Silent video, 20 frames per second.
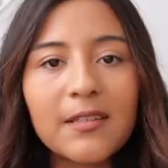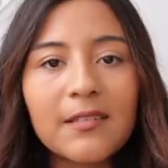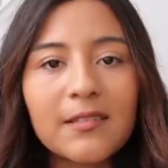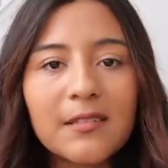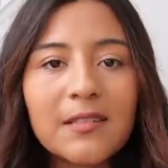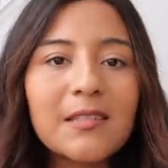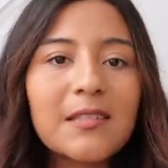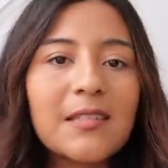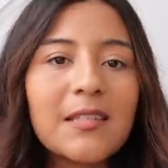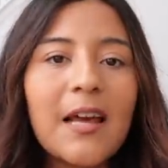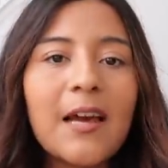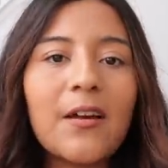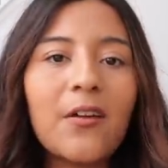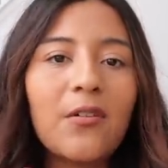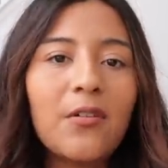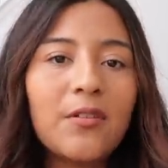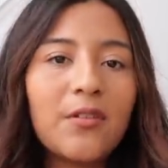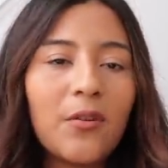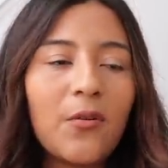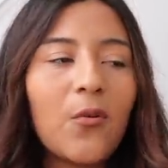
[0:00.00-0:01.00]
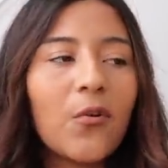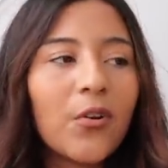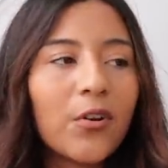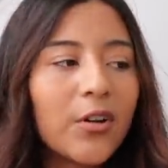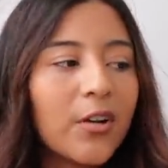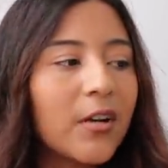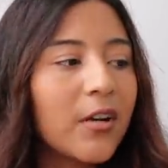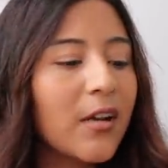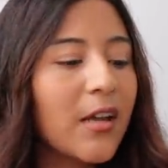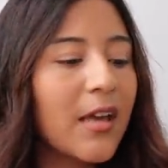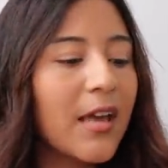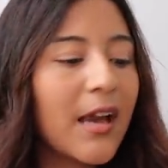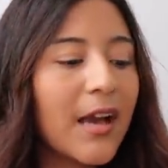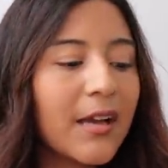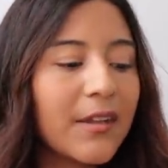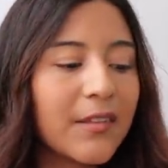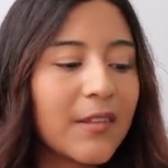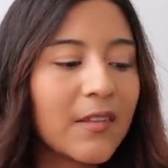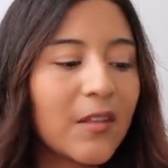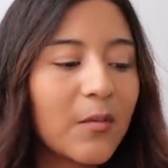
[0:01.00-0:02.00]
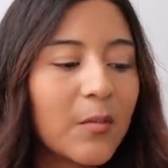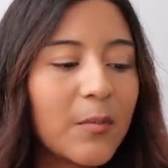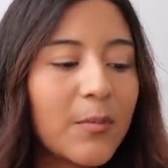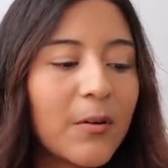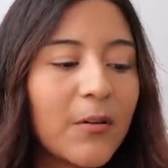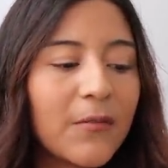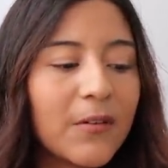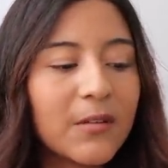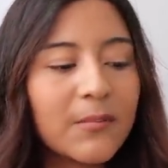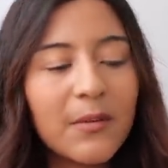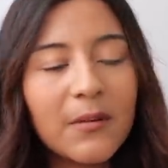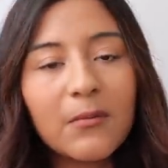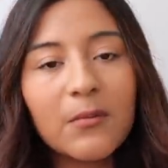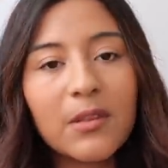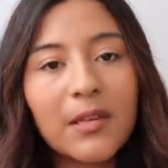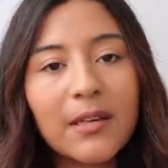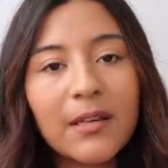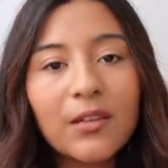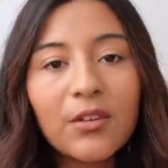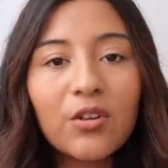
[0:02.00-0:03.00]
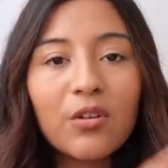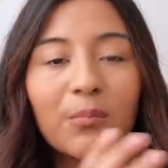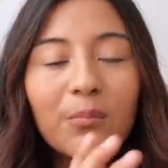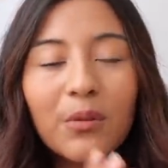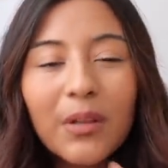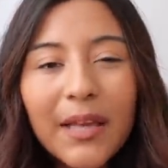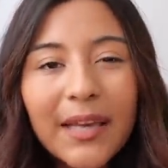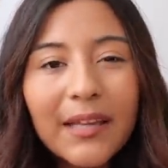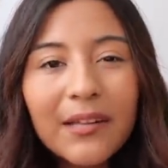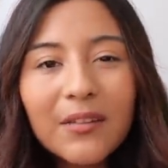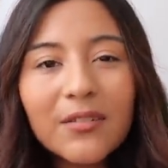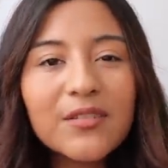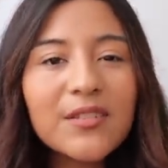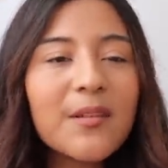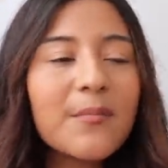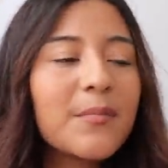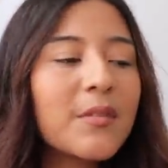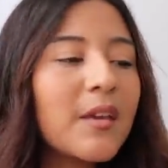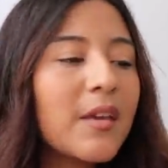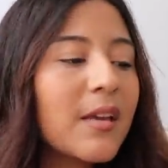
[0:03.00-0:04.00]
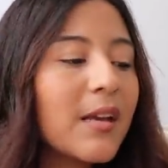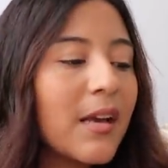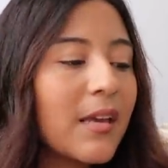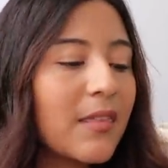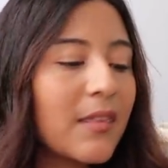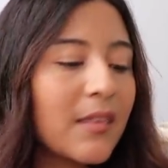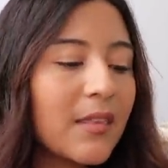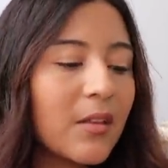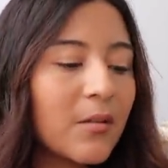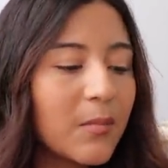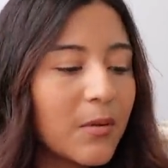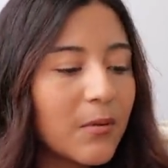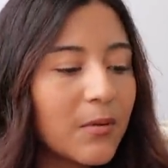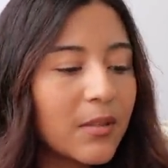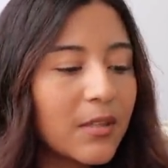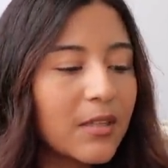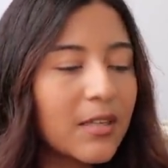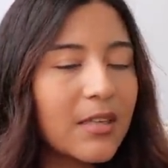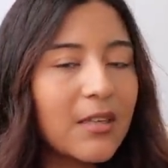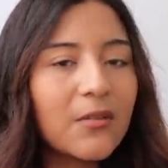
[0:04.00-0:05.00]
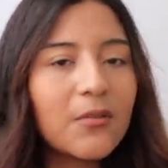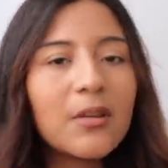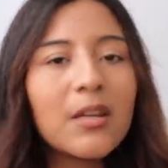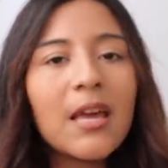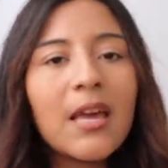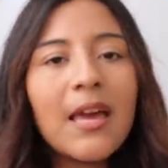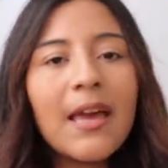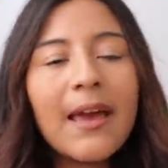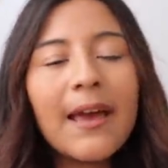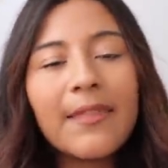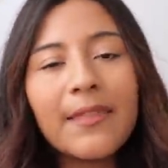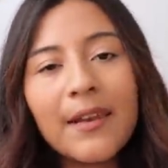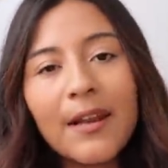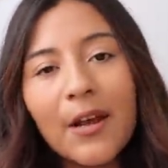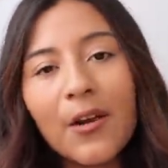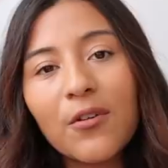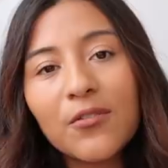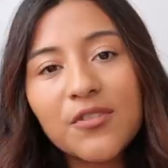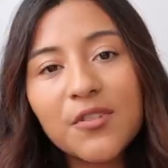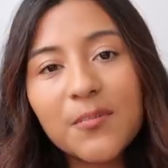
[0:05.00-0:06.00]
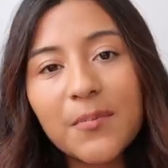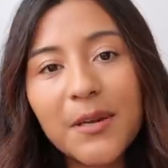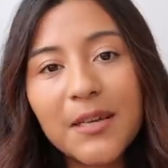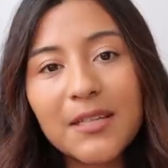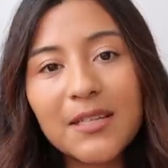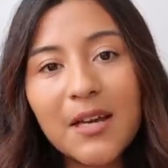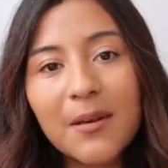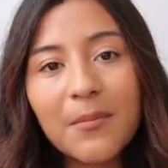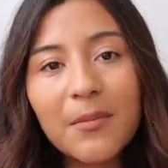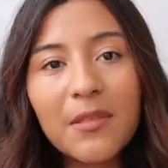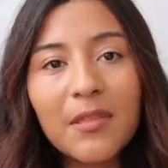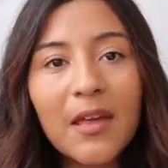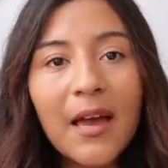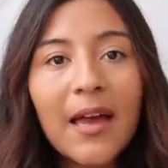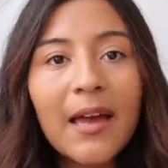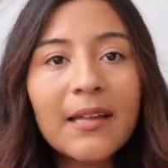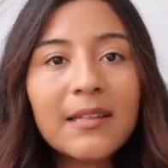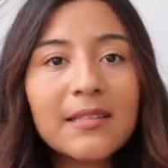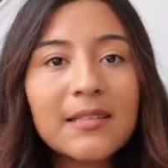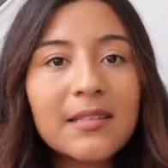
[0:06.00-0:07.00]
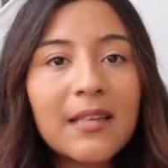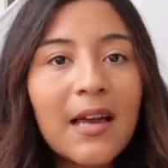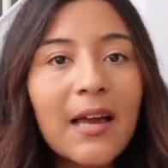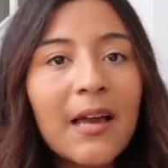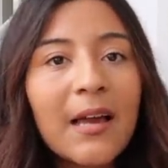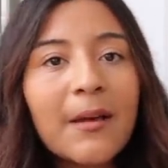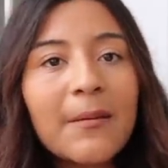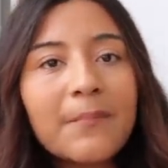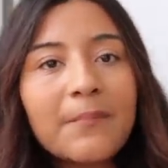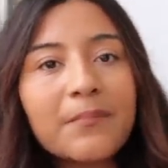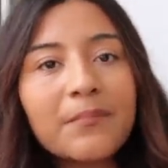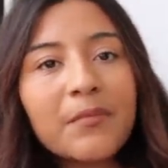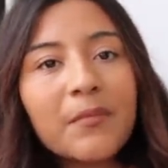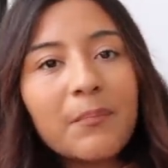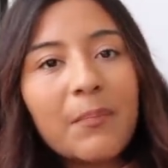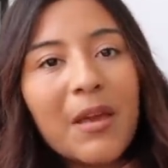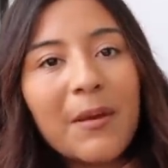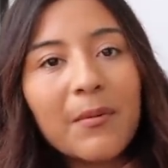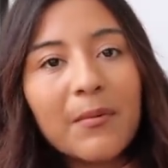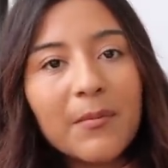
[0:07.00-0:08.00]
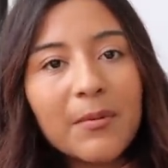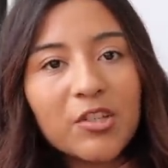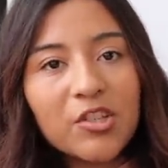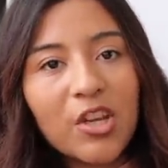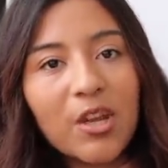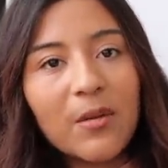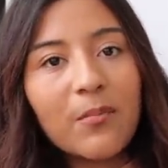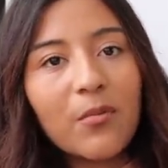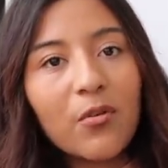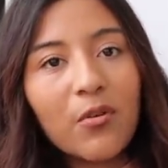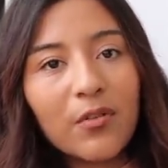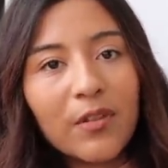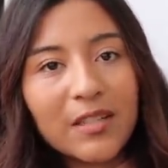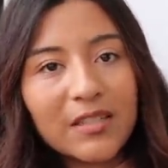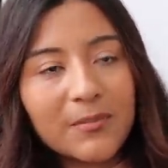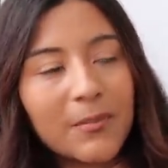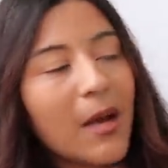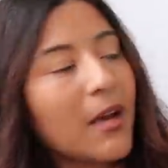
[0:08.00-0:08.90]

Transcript: is, to style in the corner. I think that'd be perfect, maybe with like a little plant or something. I think that'd be really cute. And then I also picked up that um, paper mache bowl that's